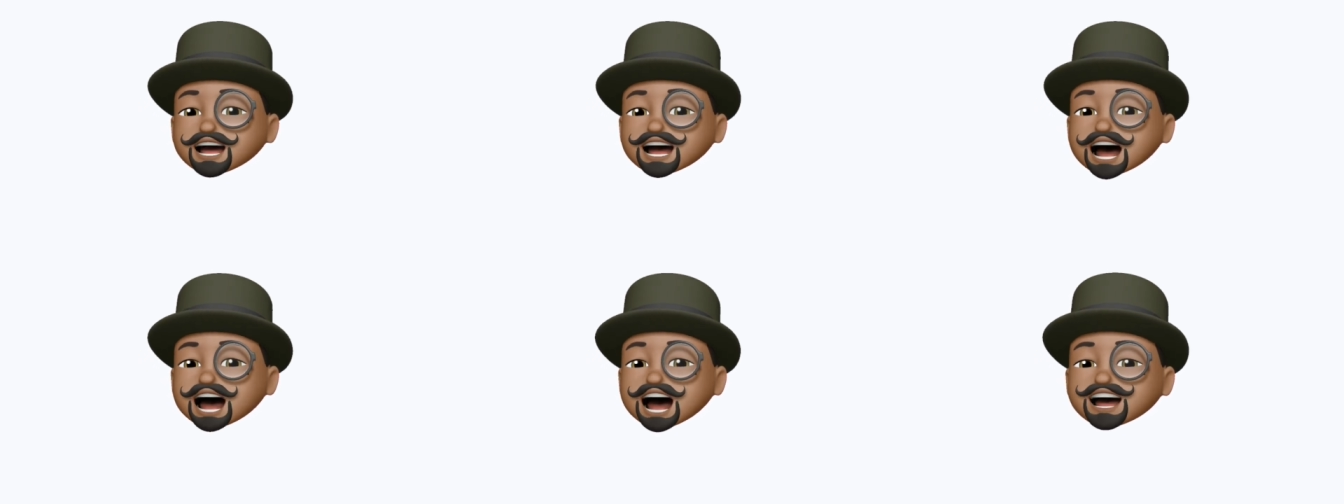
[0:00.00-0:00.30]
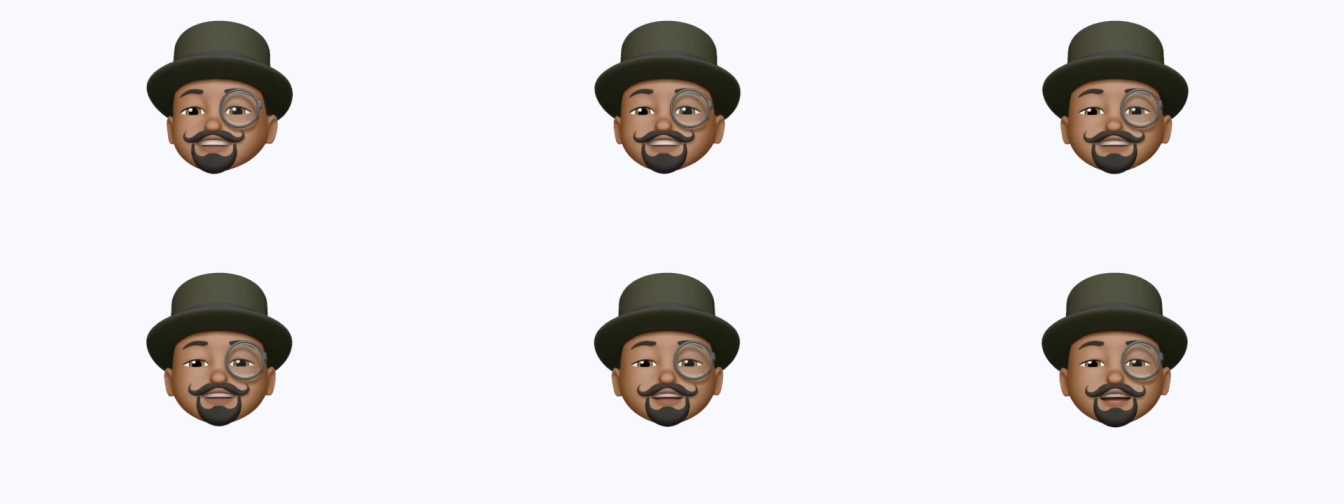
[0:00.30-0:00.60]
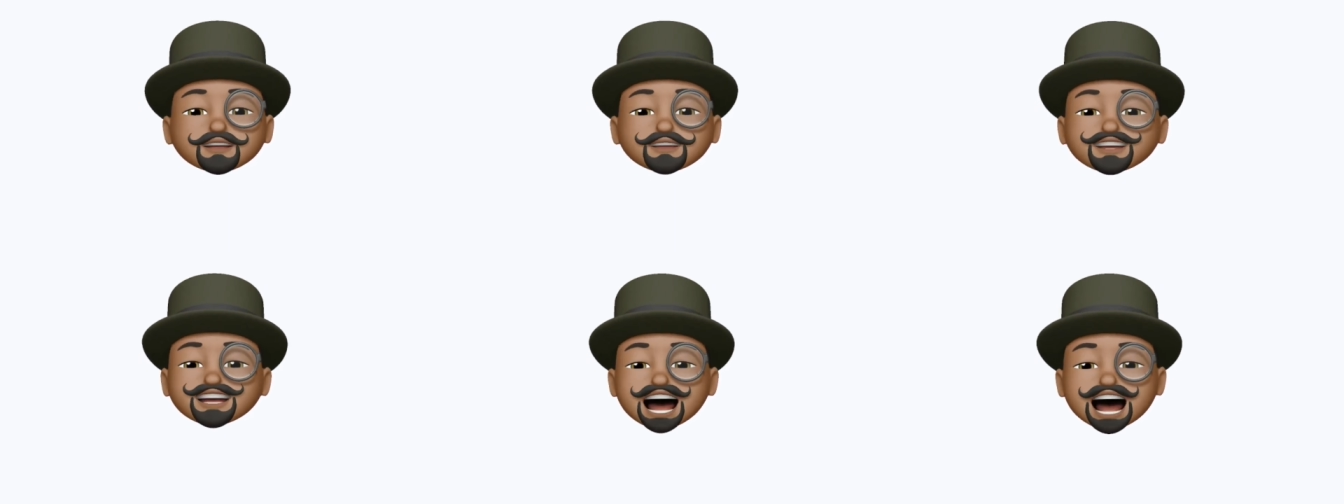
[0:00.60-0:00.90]
If you
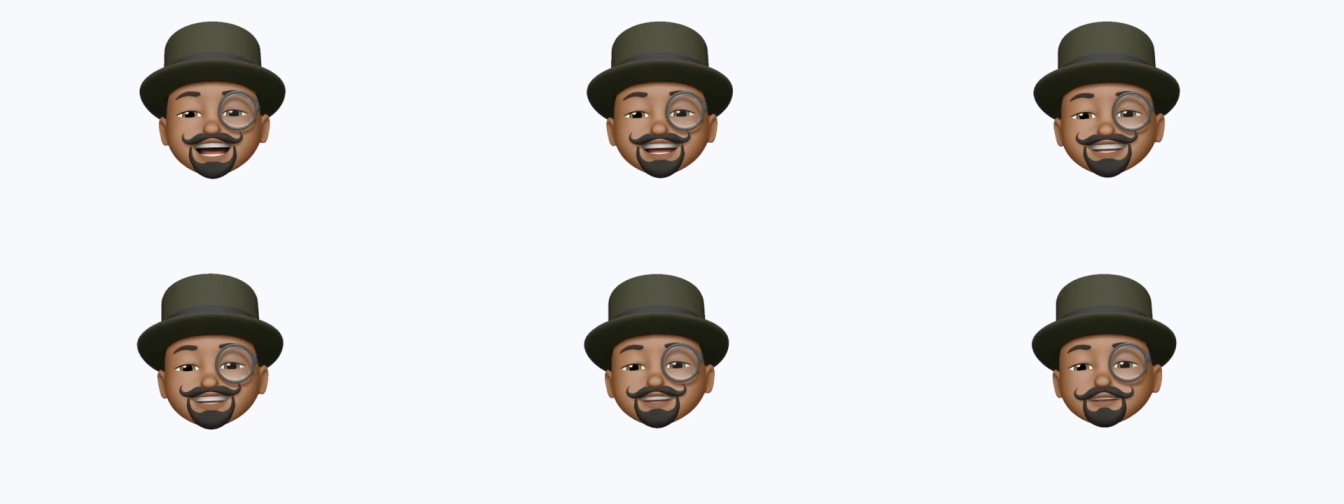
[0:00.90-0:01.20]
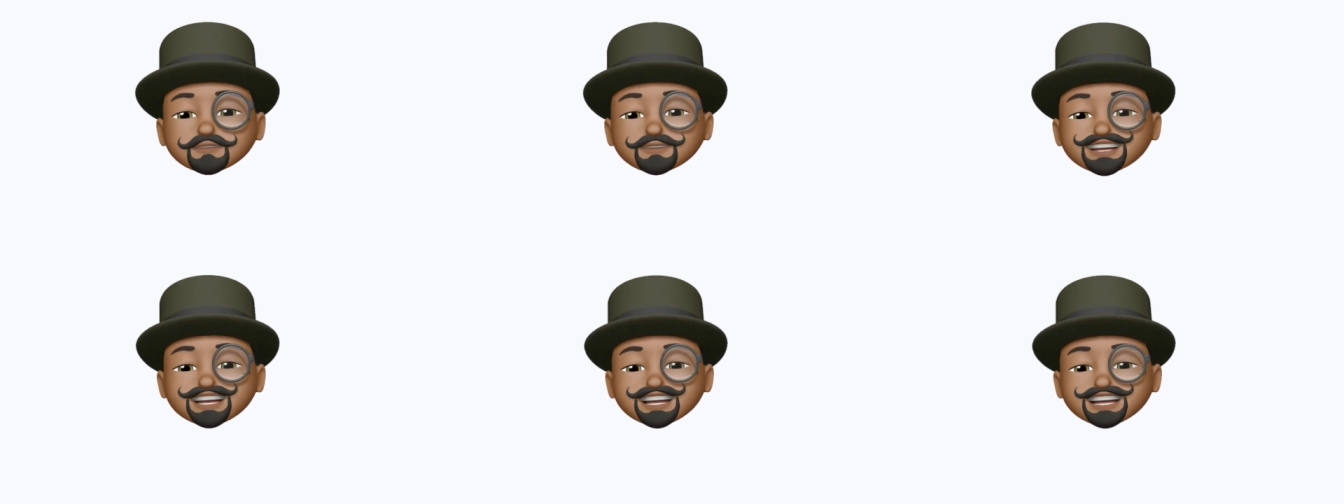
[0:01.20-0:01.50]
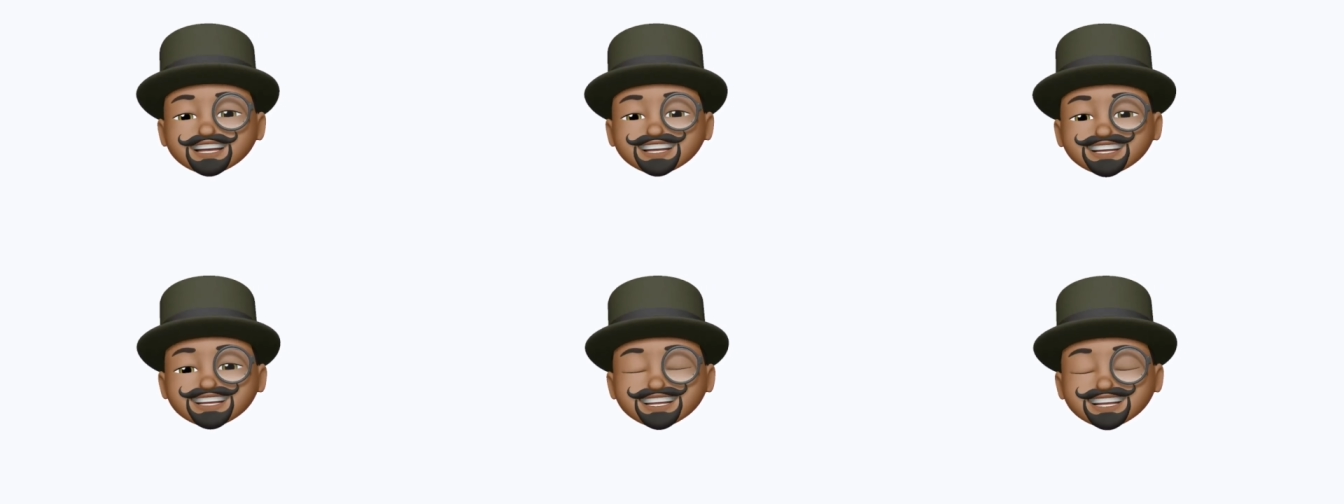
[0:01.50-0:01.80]
don't like something,
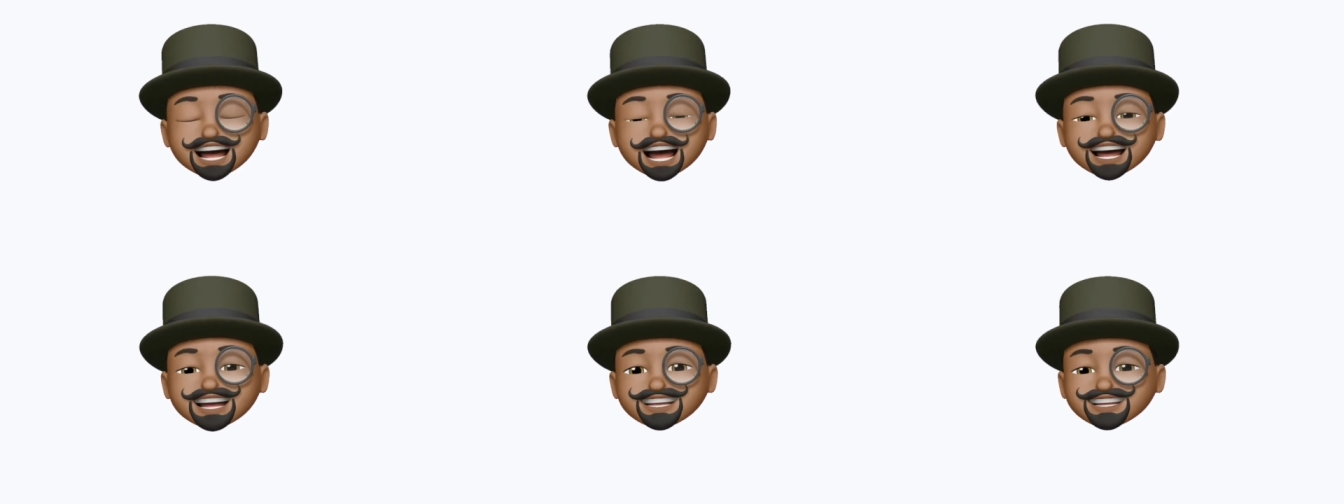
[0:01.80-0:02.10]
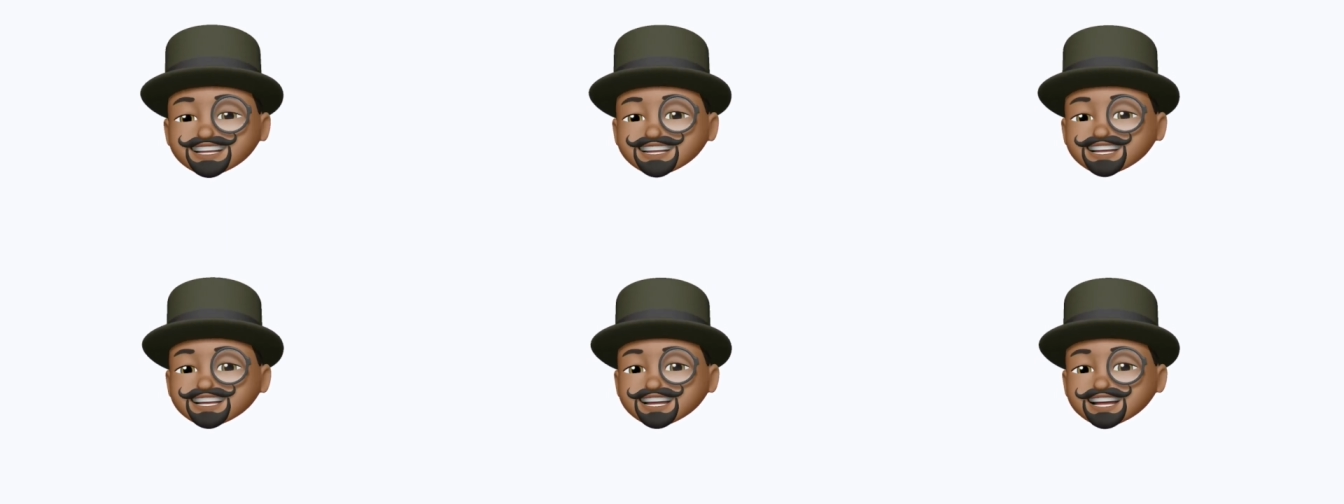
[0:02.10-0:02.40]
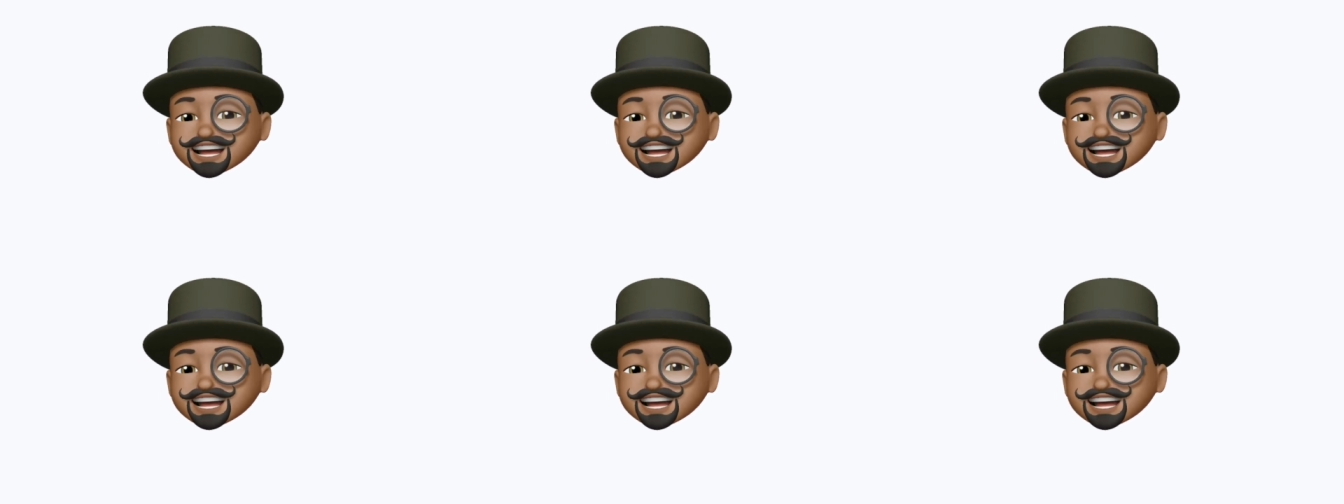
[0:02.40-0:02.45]
change it.